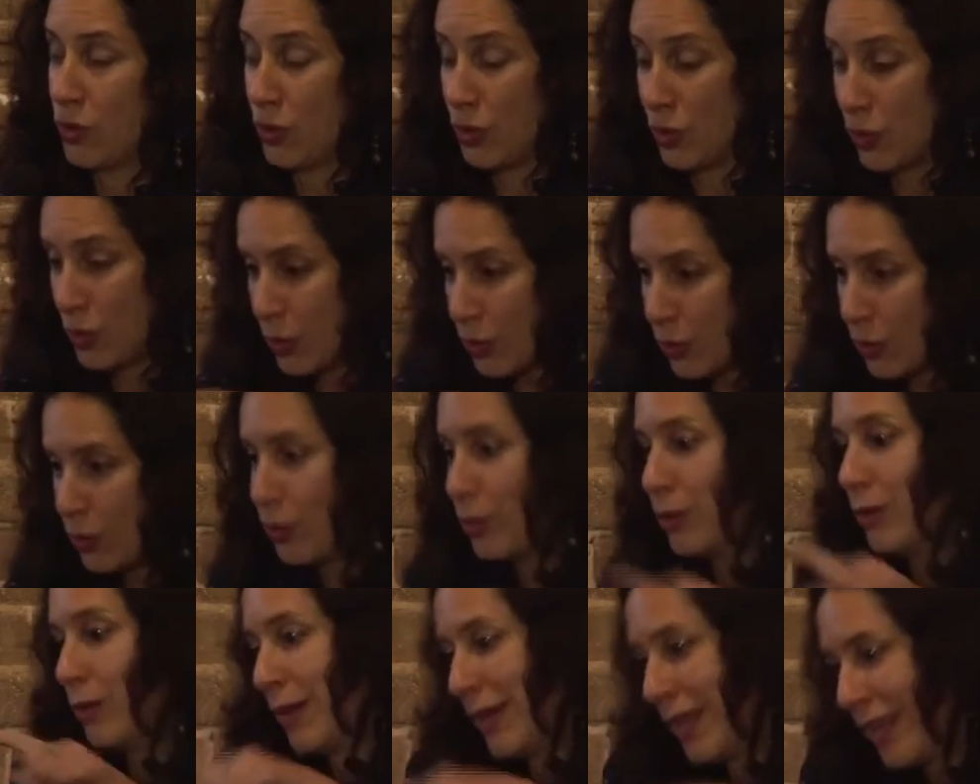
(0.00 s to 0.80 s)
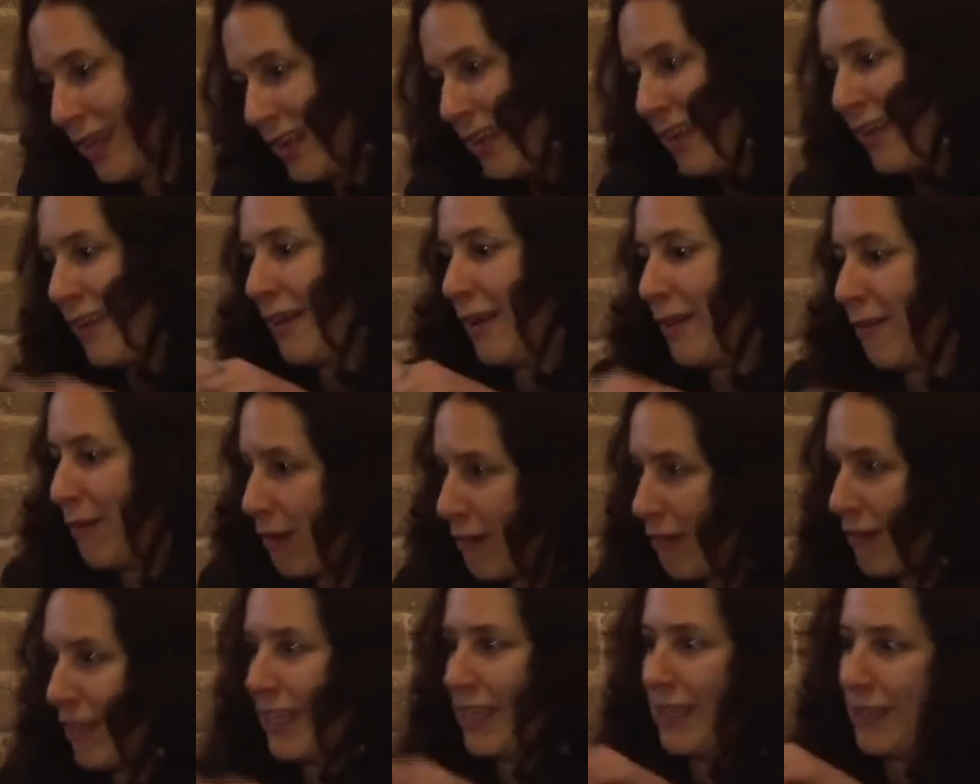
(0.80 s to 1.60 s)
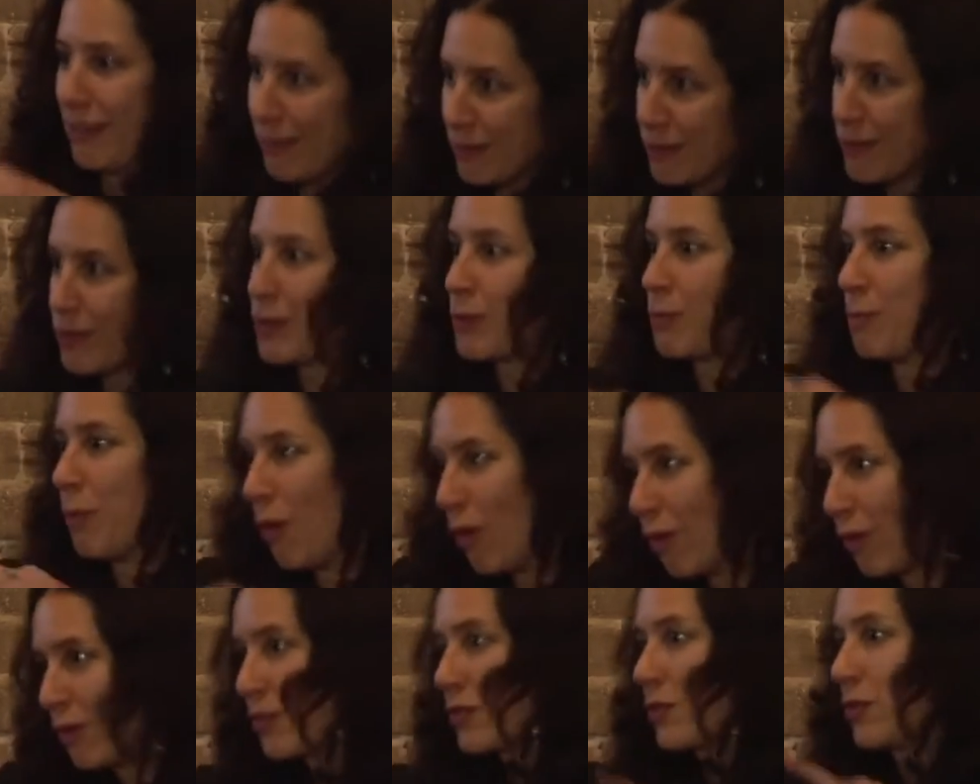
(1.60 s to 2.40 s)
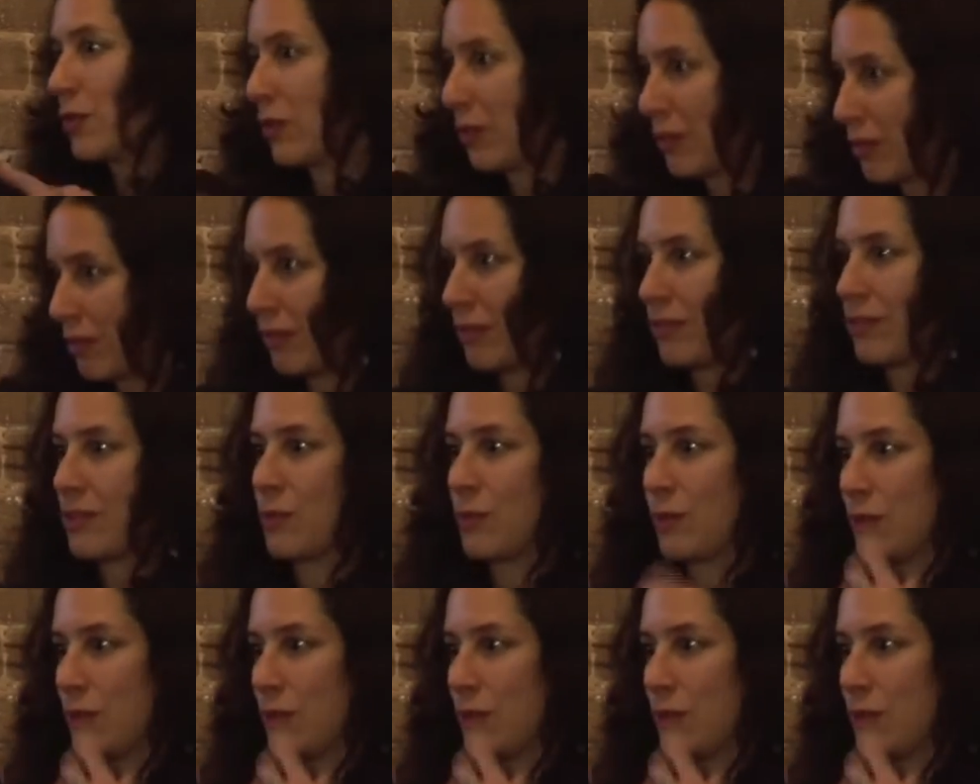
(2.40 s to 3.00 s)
to very small circles.